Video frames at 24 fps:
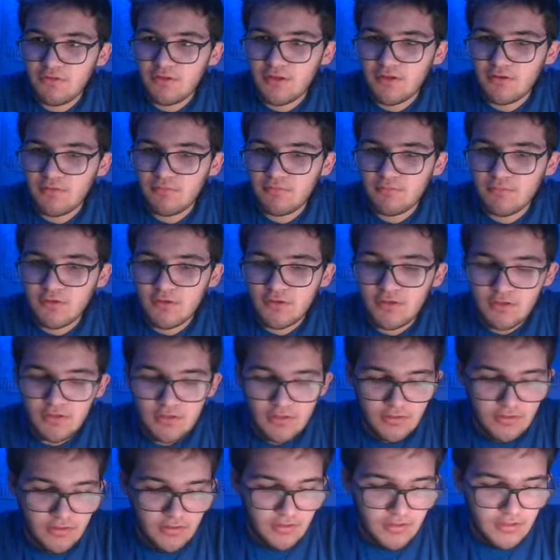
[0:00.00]
and
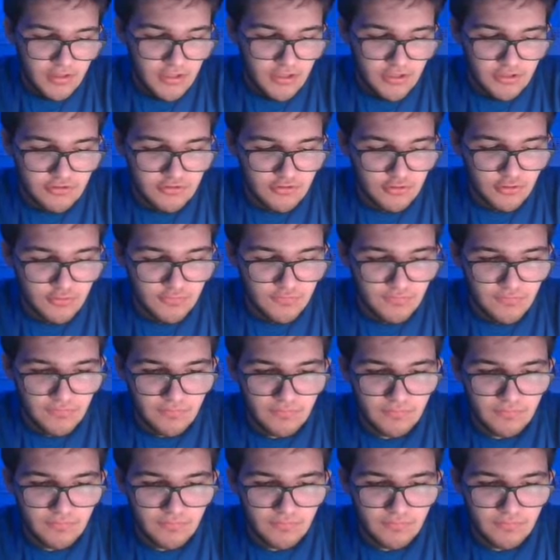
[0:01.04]
he should have